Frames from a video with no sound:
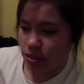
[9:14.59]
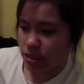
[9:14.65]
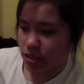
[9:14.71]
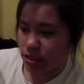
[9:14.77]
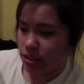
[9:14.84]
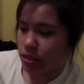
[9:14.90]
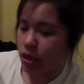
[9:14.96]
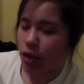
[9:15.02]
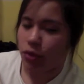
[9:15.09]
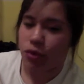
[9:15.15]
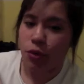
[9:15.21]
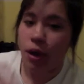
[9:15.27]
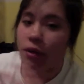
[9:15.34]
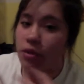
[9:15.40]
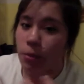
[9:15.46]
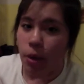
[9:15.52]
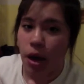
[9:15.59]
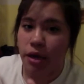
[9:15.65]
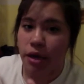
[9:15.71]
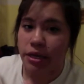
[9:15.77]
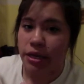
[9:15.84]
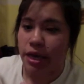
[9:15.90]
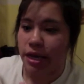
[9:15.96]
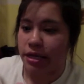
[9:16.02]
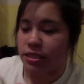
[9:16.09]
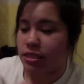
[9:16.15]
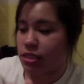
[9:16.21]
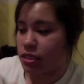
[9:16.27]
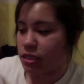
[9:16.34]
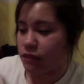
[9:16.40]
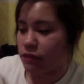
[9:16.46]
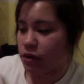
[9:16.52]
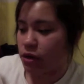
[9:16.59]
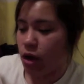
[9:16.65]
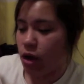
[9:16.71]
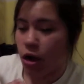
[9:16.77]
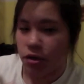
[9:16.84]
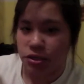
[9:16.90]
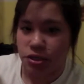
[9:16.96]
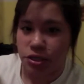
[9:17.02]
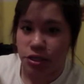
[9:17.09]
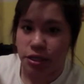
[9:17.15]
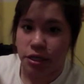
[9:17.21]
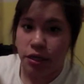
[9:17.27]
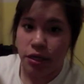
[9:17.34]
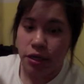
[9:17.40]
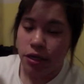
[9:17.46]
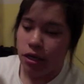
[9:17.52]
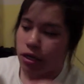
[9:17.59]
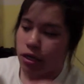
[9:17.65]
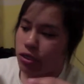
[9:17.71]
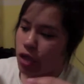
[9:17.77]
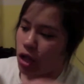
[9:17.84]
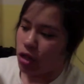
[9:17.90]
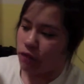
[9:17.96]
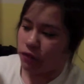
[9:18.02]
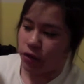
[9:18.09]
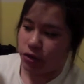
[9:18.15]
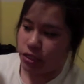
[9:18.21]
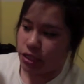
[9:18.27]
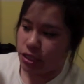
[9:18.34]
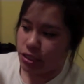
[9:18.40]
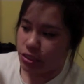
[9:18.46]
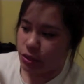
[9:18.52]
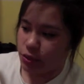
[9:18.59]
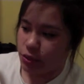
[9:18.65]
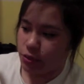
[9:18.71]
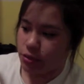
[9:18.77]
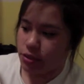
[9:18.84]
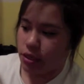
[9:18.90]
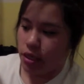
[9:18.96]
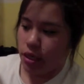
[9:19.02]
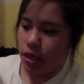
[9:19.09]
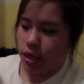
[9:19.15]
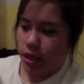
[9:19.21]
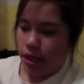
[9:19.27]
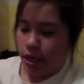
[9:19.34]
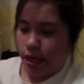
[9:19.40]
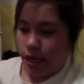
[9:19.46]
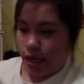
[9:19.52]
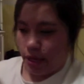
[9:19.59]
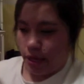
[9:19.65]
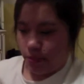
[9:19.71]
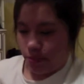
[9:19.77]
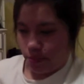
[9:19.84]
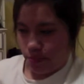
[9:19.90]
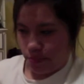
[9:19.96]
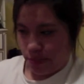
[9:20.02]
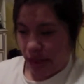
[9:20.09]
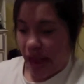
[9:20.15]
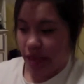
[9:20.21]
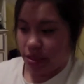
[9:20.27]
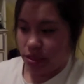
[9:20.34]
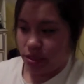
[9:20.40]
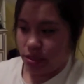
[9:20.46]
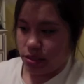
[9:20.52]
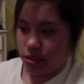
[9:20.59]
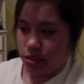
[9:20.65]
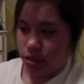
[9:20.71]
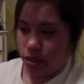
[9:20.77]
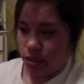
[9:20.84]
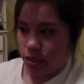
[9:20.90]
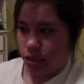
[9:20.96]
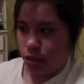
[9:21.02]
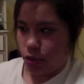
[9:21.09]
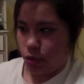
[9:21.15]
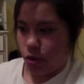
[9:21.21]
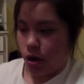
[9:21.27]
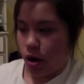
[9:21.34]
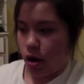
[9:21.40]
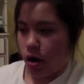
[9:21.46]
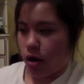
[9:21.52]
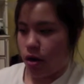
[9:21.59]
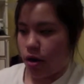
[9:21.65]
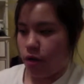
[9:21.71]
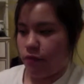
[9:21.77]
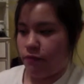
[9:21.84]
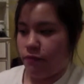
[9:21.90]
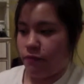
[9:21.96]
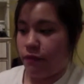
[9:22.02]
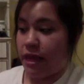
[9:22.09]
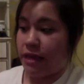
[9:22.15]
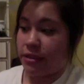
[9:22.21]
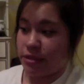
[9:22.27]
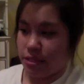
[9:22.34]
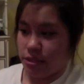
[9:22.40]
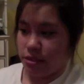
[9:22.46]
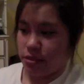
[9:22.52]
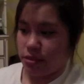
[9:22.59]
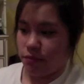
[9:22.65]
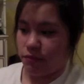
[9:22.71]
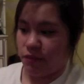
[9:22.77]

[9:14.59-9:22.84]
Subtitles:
gone throughout the body and it's delivered oxygen to all of your tissues, it passes into our venous system,